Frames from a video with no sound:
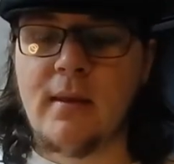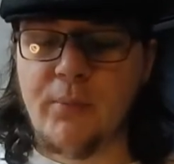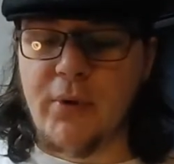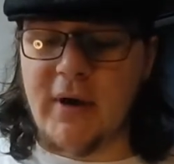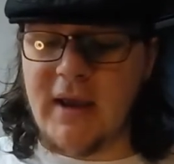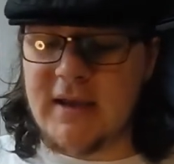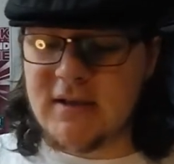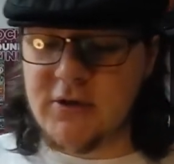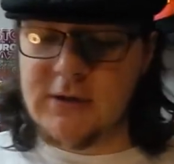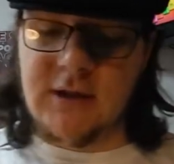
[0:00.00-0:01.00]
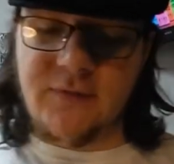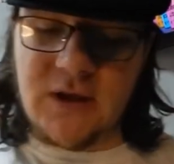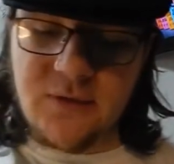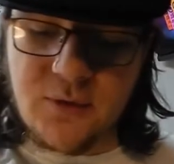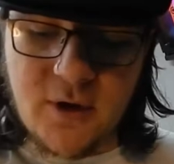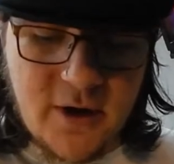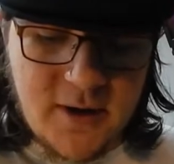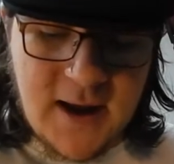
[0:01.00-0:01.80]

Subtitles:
But it is a good little thing. If you're going to a